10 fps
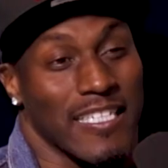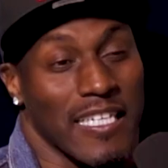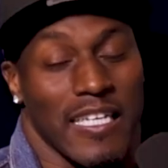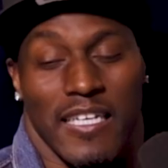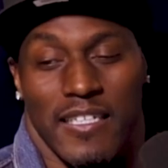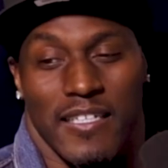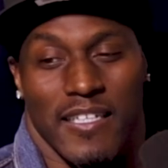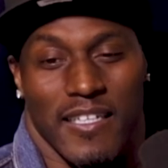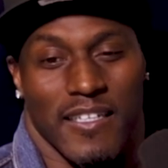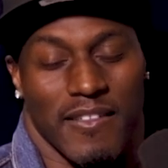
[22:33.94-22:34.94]
I did.
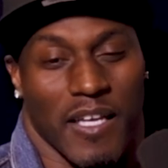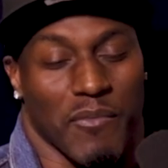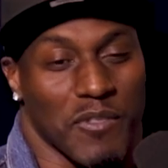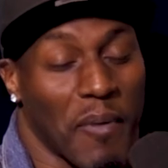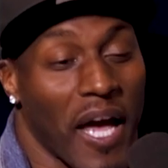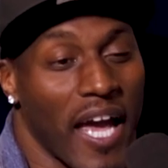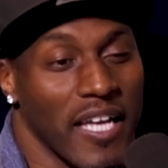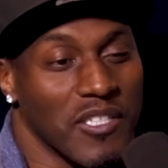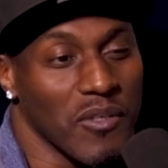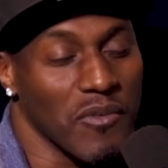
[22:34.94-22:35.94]
It was
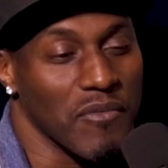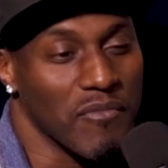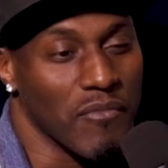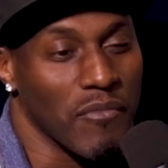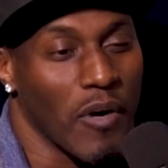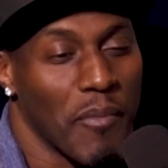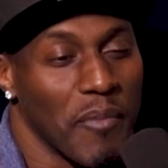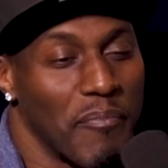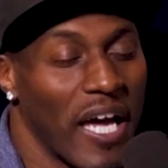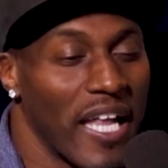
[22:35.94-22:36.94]
bad, too.
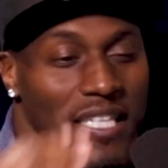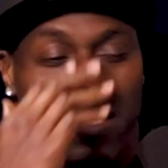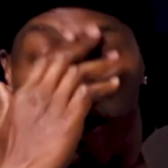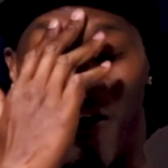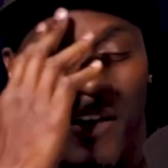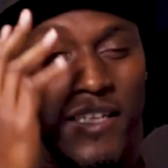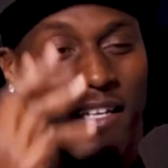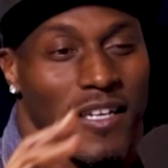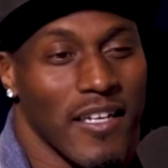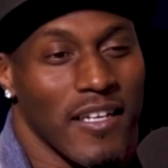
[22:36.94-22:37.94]
Rubber pellets, all
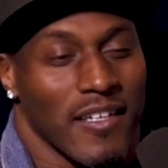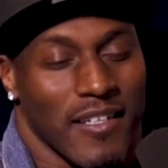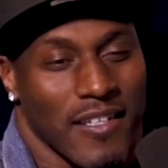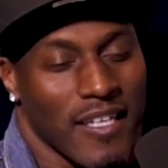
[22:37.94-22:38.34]
that.